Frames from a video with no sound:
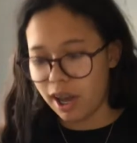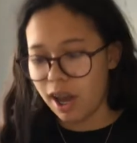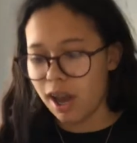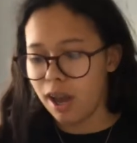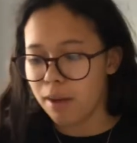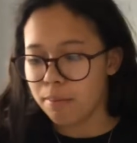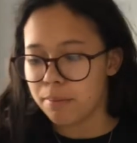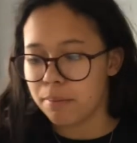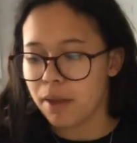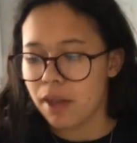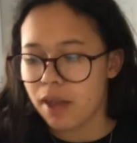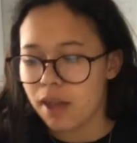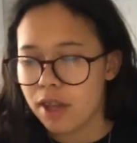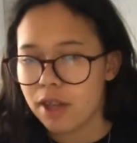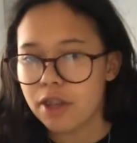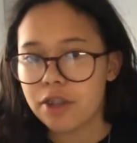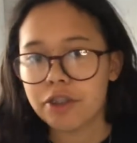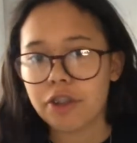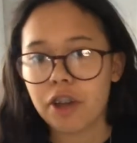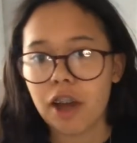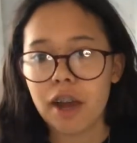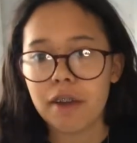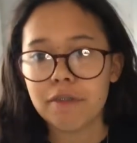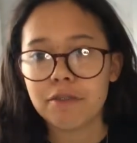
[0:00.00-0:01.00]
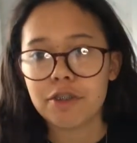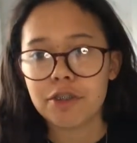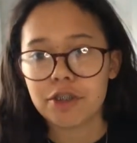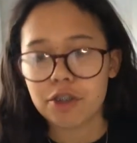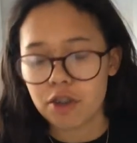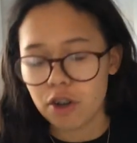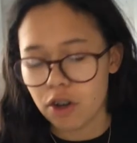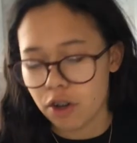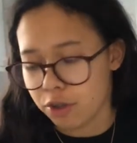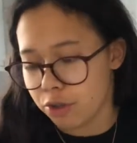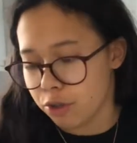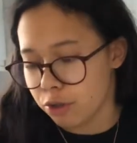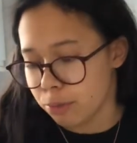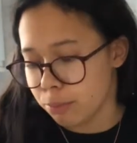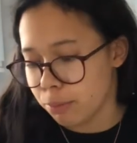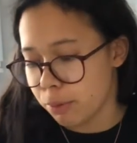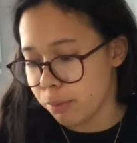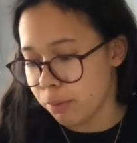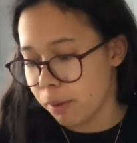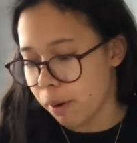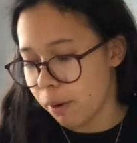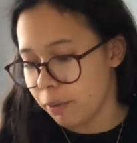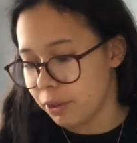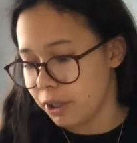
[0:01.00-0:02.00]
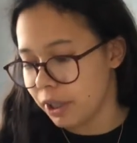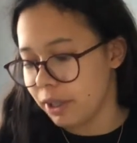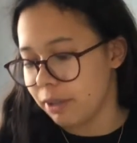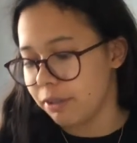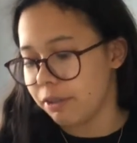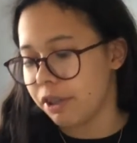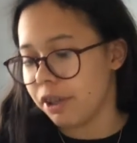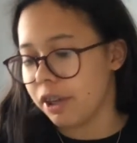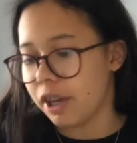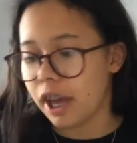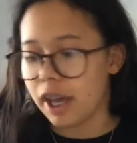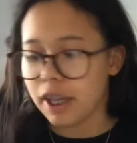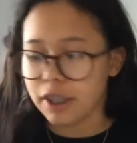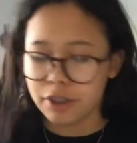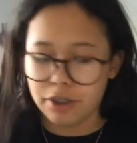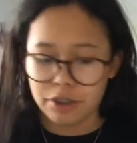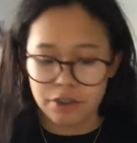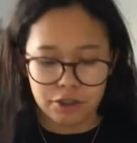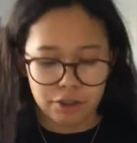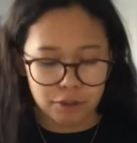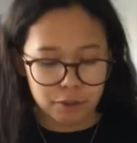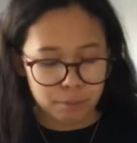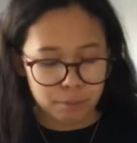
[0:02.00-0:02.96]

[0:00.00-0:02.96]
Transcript: up. So I've just got a normal bowl here. You can use your